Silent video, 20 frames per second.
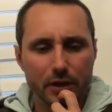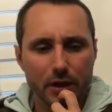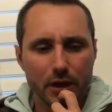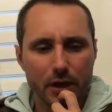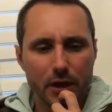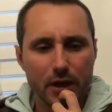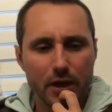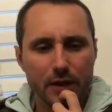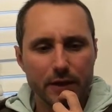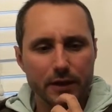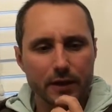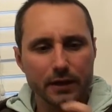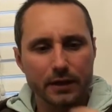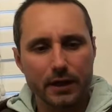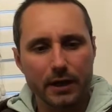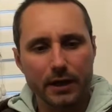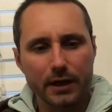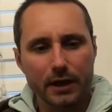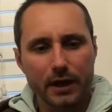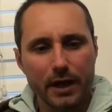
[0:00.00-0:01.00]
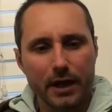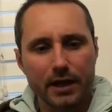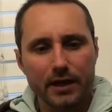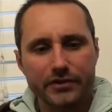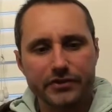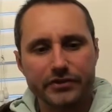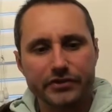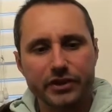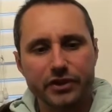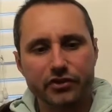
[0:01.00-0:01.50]
And then I added
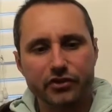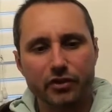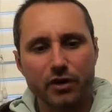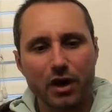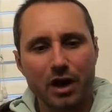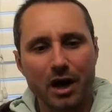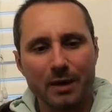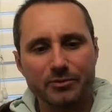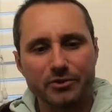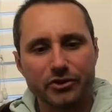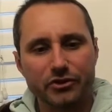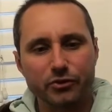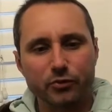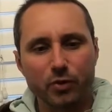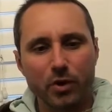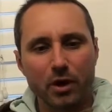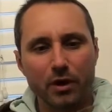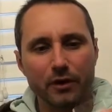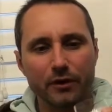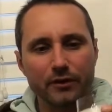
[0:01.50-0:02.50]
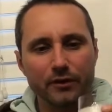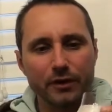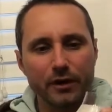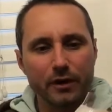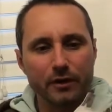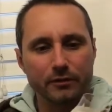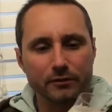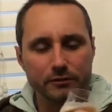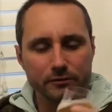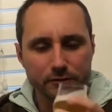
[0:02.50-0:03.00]
Citra hops as well in
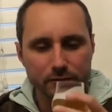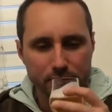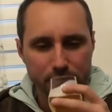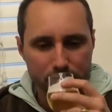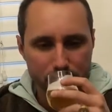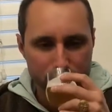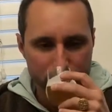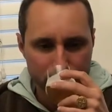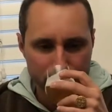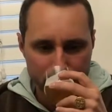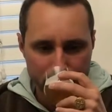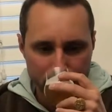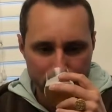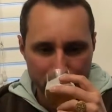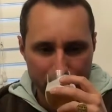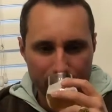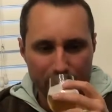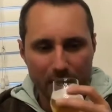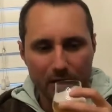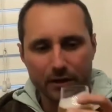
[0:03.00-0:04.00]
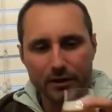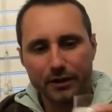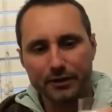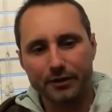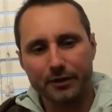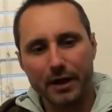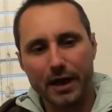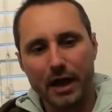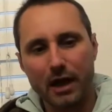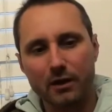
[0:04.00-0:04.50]
there. About
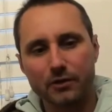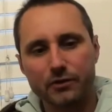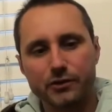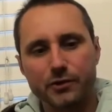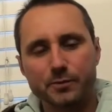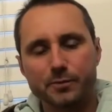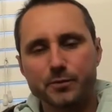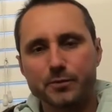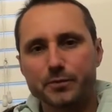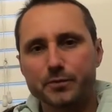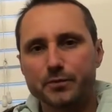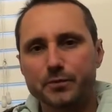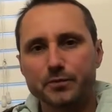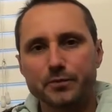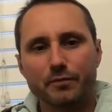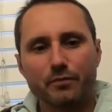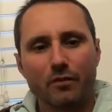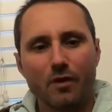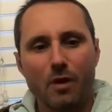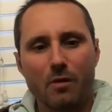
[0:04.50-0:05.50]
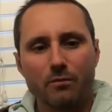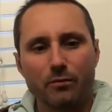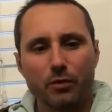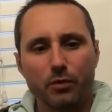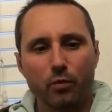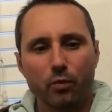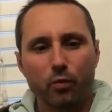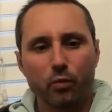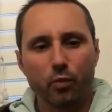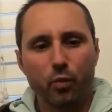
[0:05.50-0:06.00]
another ounce.
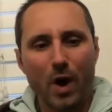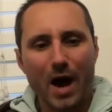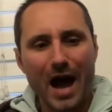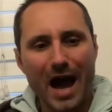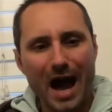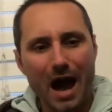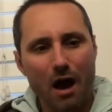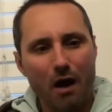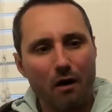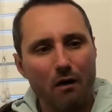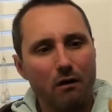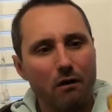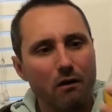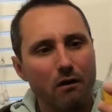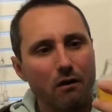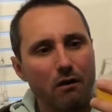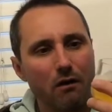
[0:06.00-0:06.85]
Wow.